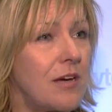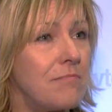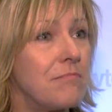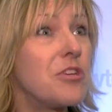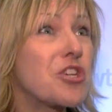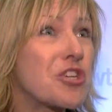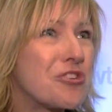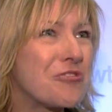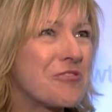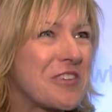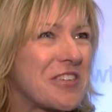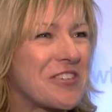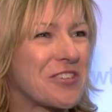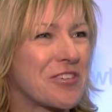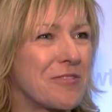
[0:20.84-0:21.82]
mission
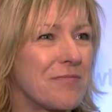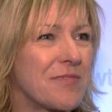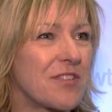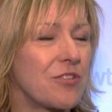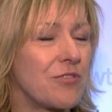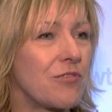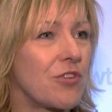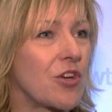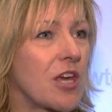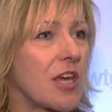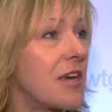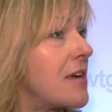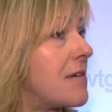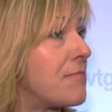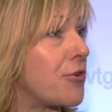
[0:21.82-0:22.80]
in terms of
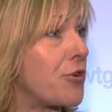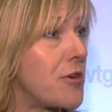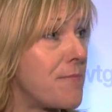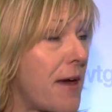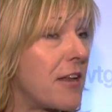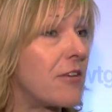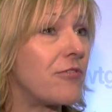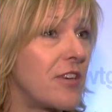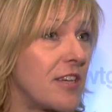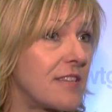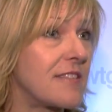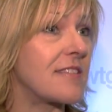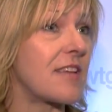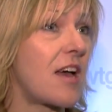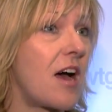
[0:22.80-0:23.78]
looking at employee
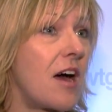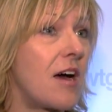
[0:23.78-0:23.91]
benefits